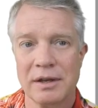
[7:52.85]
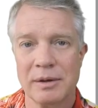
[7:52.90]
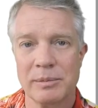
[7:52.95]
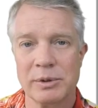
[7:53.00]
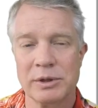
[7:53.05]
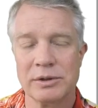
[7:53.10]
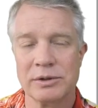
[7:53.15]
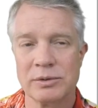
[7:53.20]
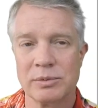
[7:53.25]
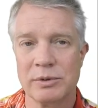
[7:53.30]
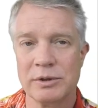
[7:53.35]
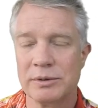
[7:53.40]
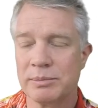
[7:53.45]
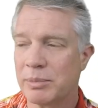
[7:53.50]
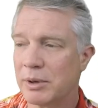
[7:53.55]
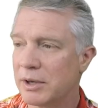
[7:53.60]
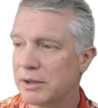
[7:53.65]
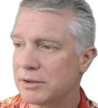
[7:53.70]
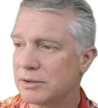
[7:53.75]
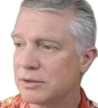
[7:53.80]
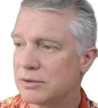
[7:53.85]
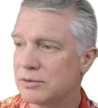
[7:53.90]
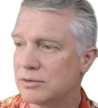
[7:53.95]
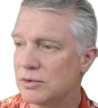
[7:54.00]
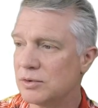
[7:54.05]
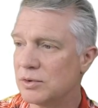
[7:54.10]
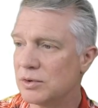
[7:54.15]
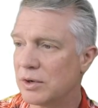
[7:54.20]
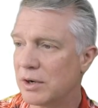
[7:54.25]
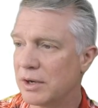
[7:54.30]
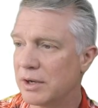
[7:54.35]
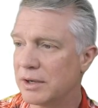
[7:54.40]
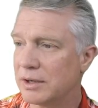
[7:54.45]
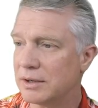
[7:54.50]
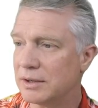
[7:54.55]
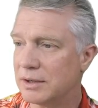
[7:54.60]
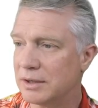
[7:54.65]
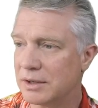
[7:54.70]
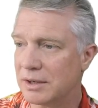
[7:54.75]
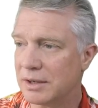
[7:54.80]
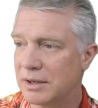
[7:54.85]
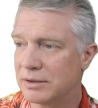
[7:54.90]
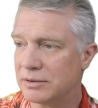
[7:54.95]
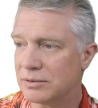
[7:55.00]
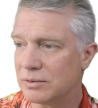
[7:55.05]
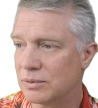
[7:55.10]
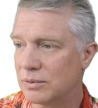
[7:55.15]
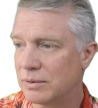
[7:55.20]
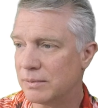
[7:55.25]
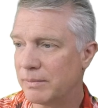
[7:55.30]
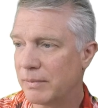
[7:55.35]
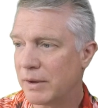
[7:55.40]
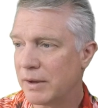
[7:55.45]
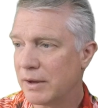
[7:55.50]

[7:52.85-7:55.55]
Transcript: but the sweet spot's junior high into high school.